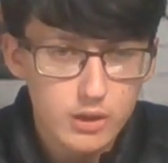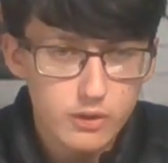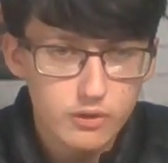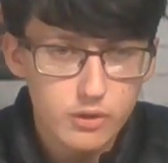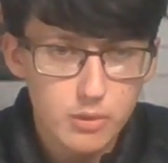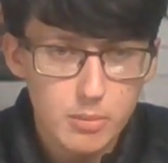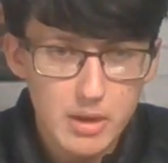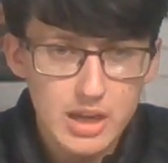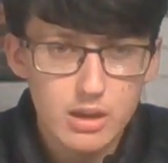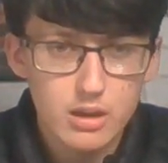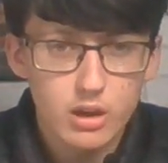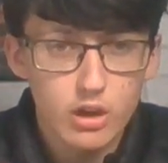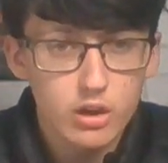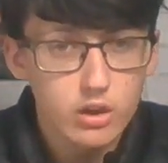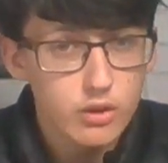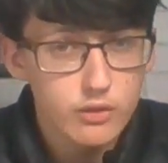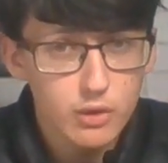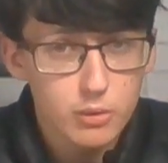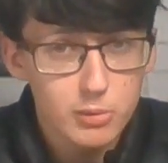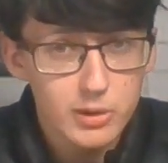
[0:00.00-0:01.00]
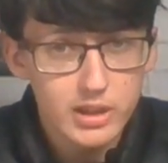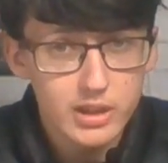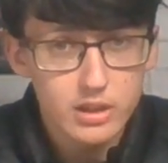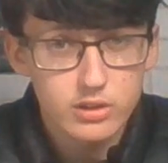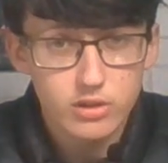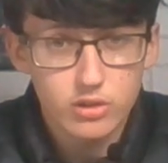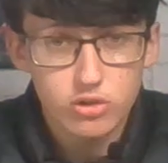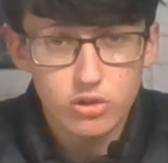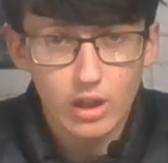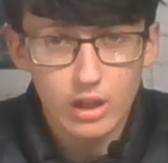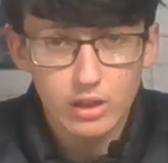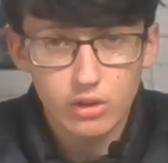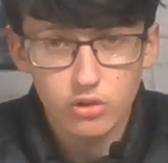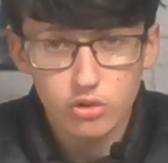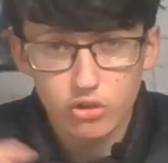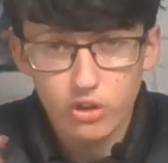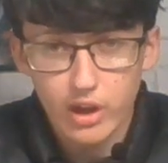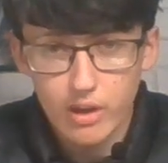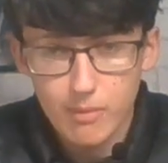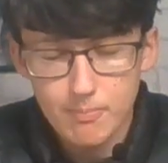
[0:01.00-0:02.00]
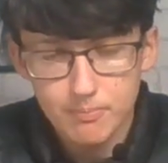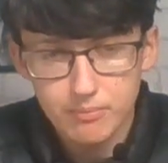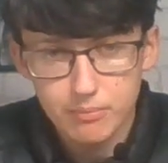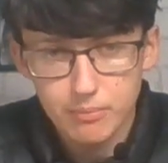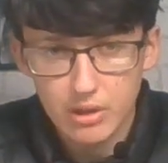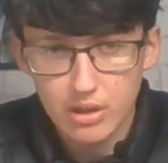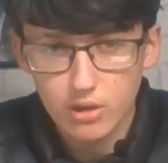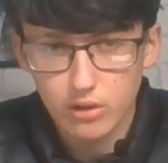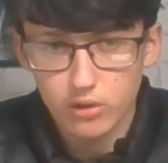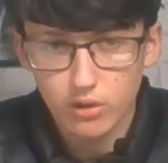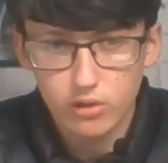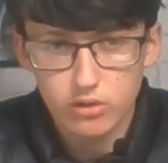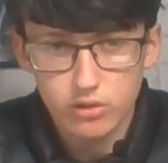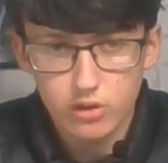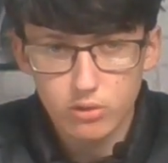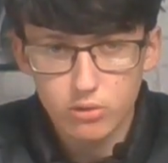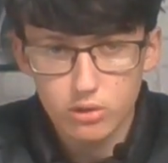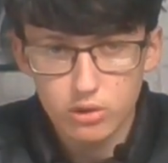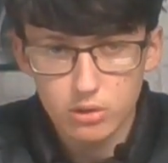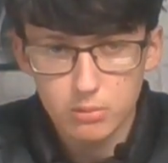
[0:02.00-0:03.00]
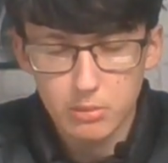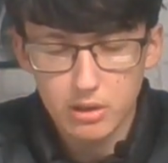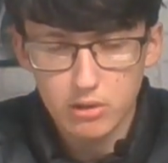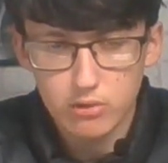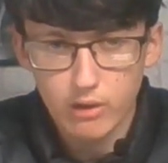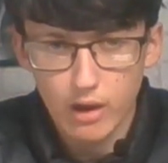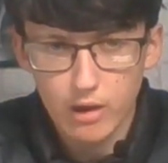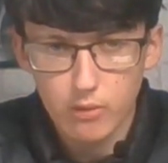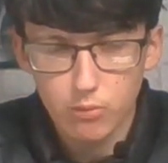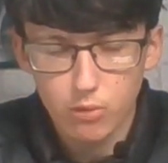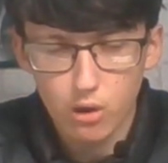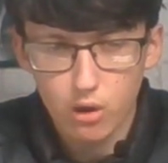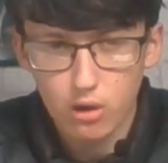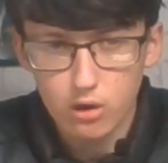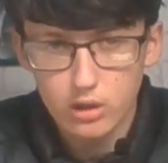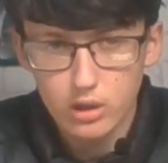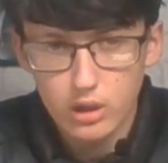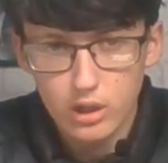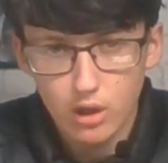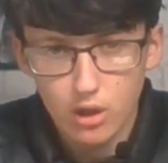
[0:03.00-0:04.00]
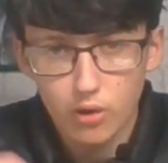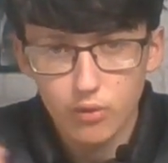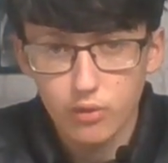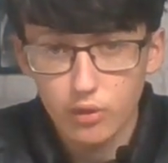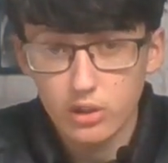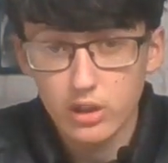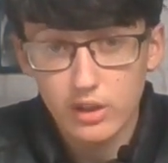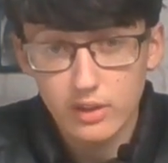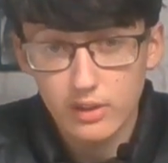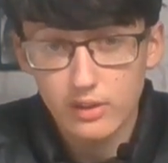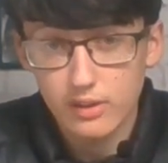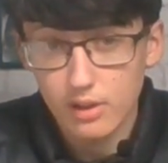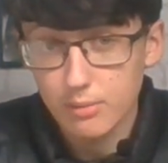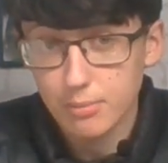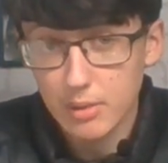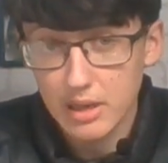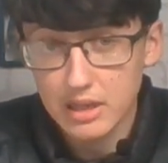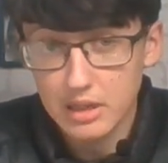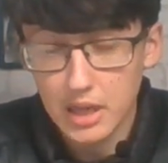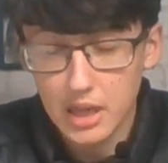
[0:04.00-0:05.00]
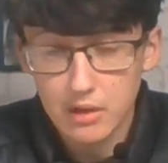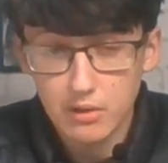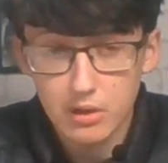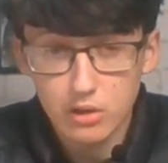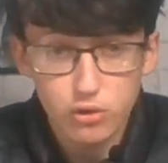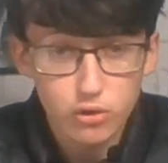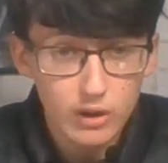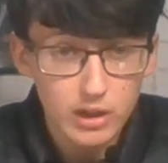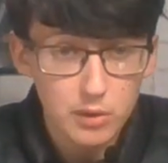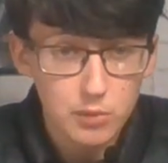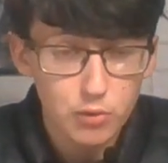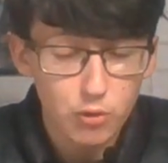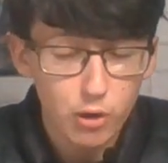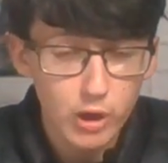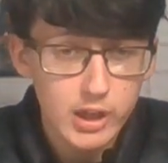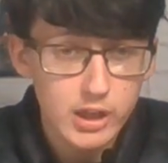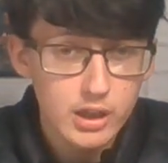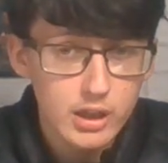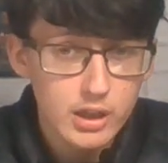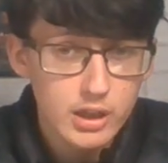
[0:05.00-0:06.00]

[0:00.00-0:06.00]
For me, another winger to challenge him, because he's still going to be quite raw, although this is his big year at 23.